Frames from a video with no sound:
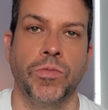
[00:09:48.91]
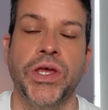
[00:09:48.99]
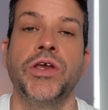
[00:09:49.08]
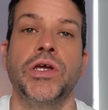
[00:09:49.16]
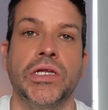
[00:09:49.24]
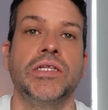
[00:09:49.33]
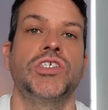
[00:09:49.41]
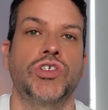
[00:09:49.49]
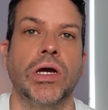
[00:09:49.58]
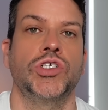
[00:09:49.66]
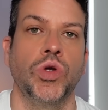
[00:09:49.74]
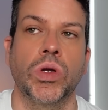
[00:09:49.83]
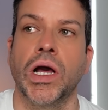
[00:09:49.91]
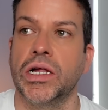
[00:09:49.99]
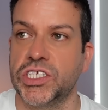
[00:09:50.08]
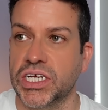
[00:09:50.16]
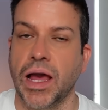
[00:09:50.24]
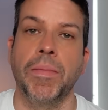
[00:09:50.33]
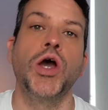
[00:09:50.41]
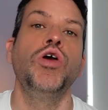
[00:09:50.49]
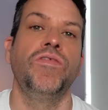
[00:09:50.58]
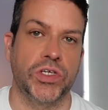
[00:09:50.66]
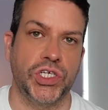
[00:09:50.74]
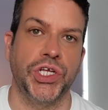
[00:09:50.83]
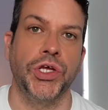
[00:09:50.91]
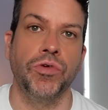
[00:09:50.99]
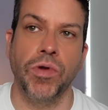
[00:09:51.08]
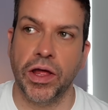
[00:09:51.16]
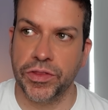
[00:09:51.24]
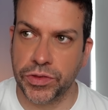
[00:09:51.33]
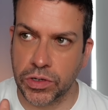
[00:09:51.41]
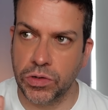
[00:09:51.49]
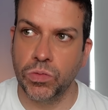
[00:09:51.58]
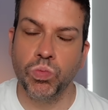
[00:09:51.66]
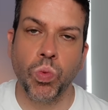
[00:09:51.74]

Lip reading: where you can instruct your car to come over to you rather than